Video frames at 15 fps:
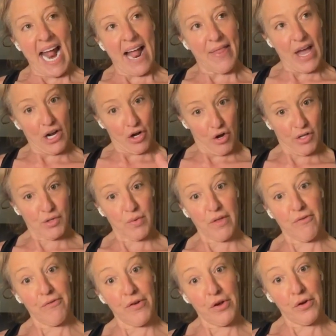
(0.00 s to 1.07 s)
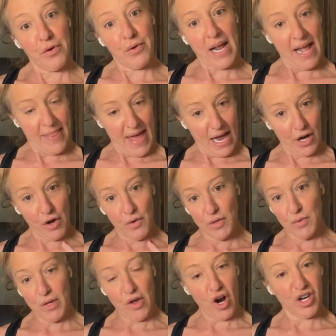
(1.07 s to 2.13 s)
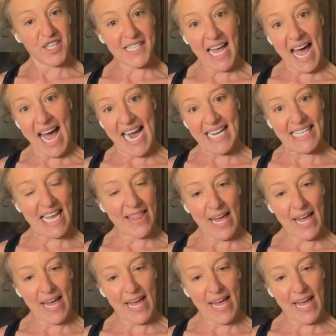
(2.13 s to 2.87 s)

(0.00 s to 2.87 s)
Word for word: and that goes with food and that goes with our size